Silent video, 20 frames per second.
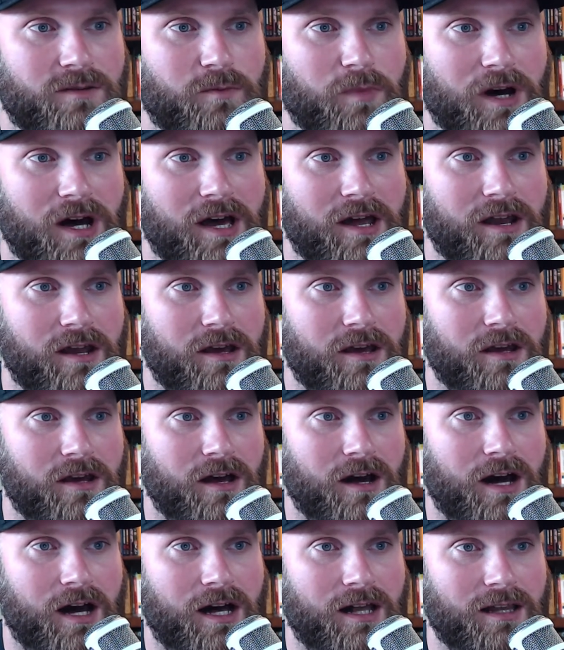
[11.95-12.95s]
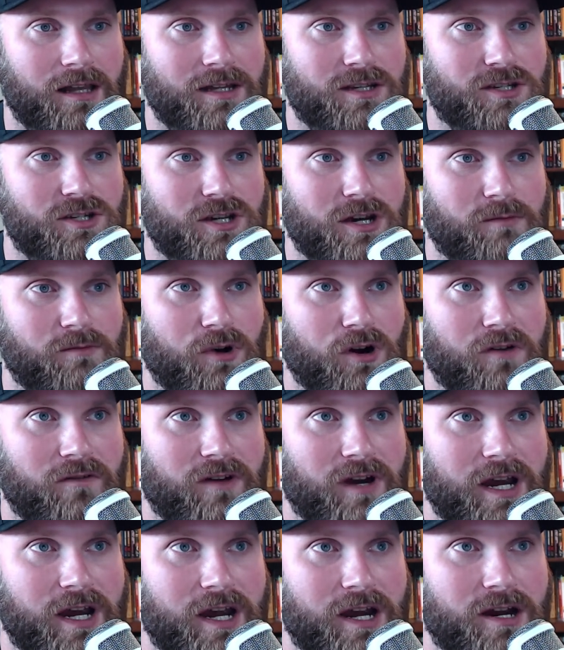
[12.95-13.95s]
but let's jump
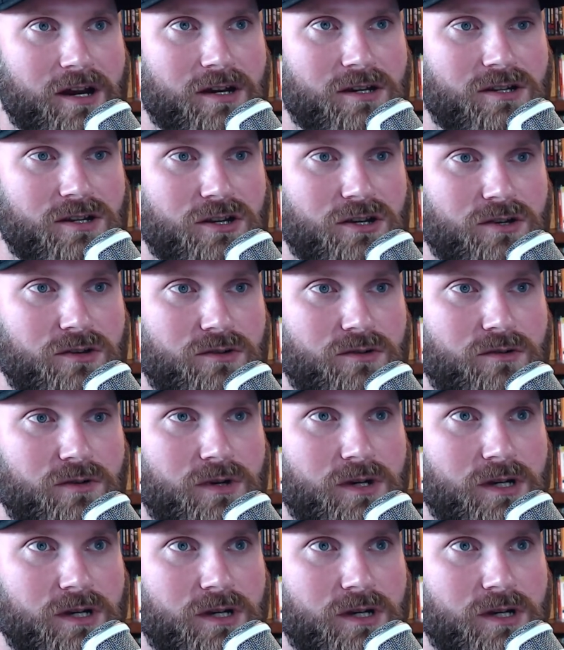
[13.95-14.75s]
over here to